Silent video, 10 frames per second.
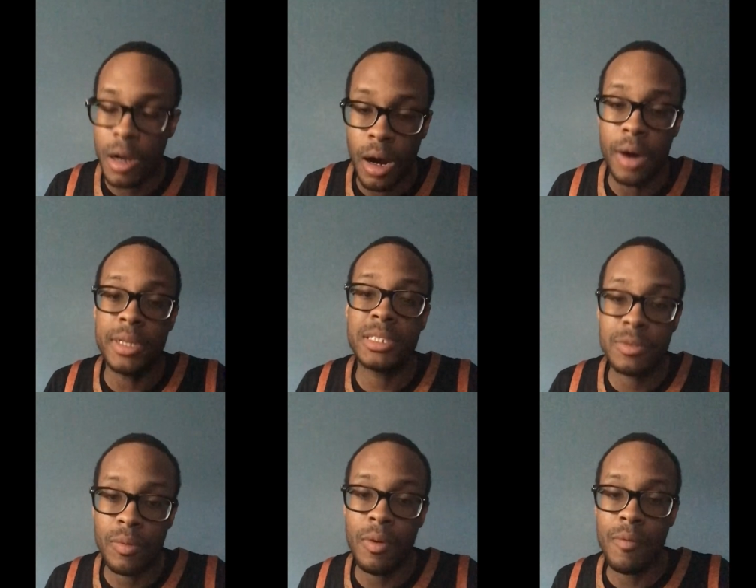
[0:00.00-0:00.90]
on this
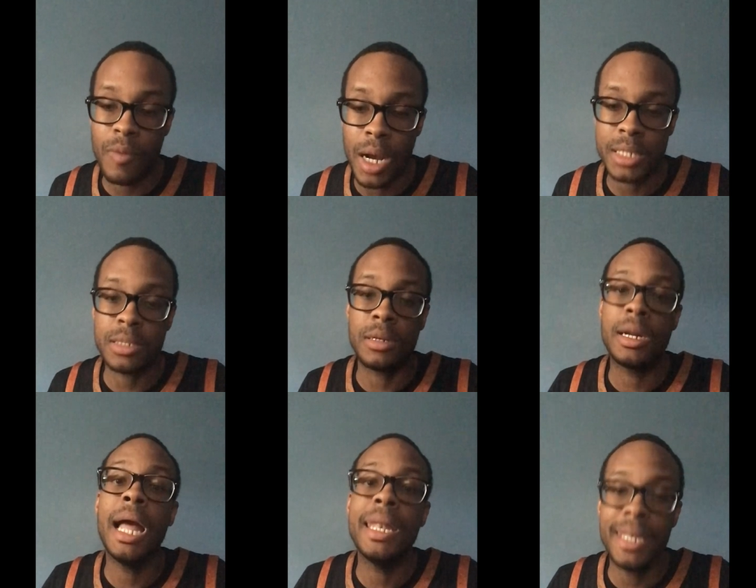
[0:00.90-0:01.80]
roster
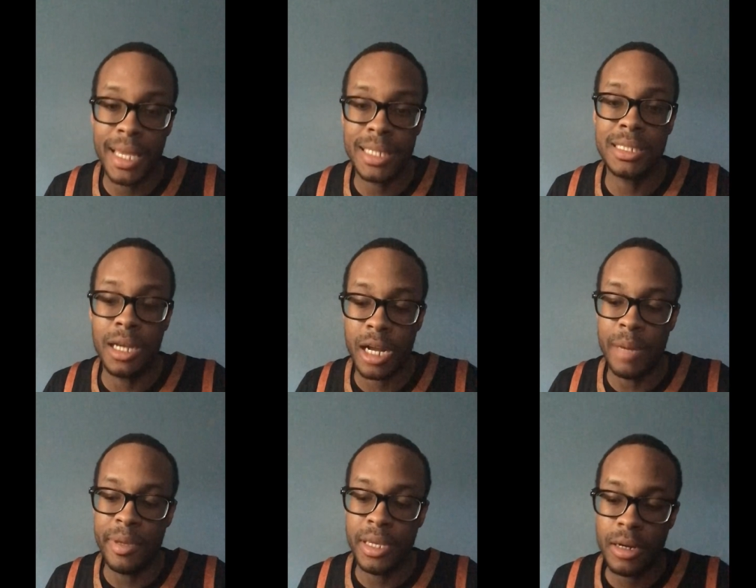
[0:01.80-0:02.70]
this
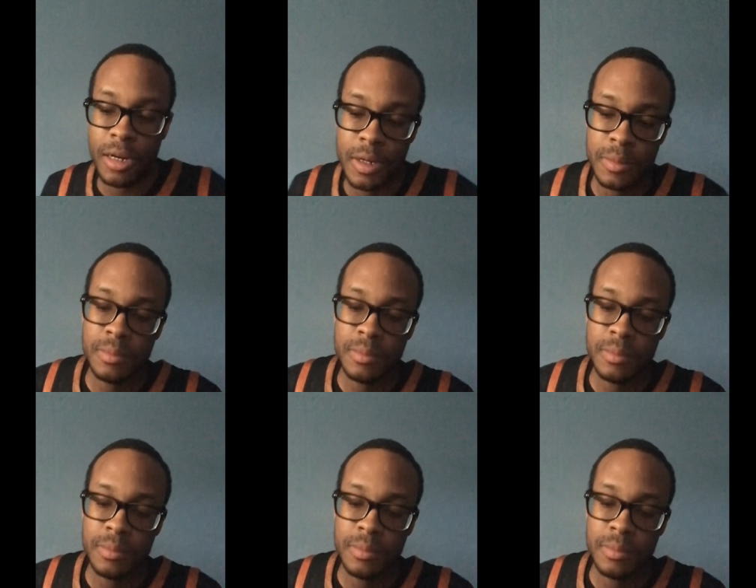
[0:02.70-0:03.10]
upcoming year.